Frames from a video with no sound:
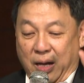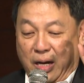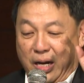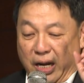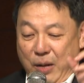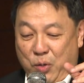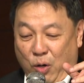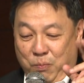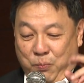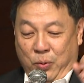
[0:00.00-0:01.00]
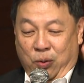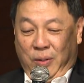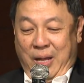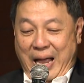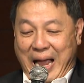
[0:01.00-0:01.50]
a
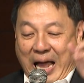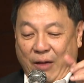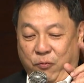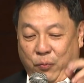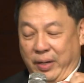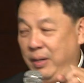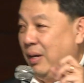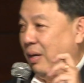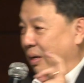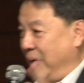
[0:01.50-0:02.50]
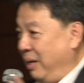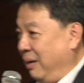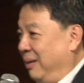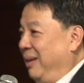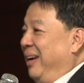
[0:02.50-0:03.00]
nincompoop, halfwit,
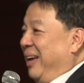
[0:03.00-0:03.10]
idiot.